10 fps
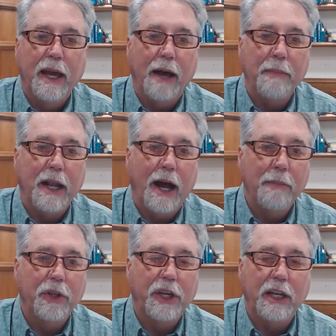I mean,
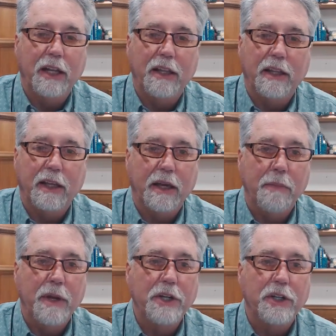I'm looking at the
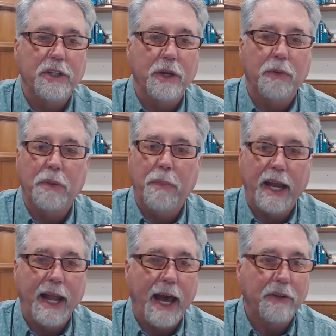commissions that we
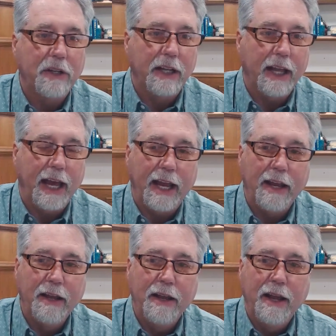paid out
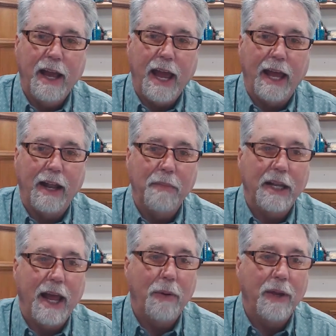today. And I
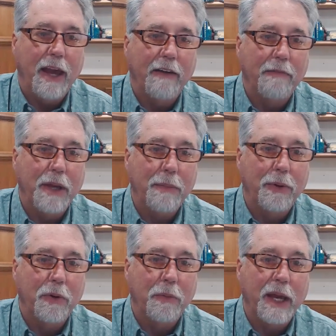mean, now we have
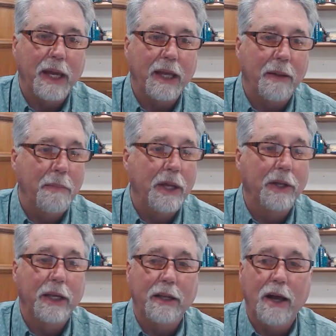people who are making $1
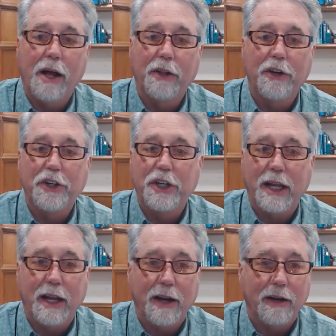million a
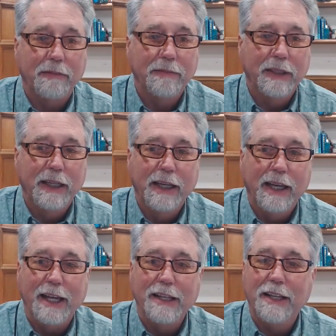year.
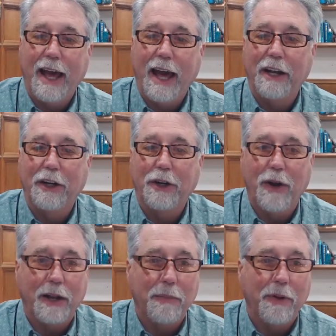Isn't that
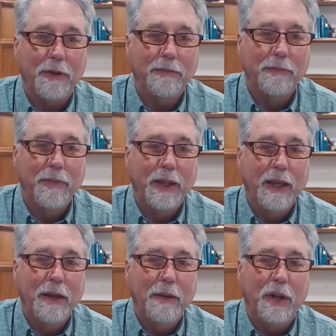incredible?
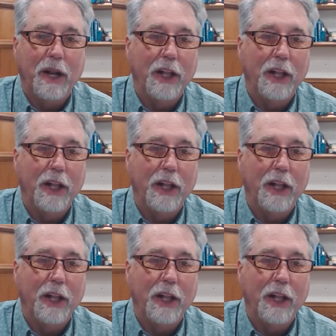But I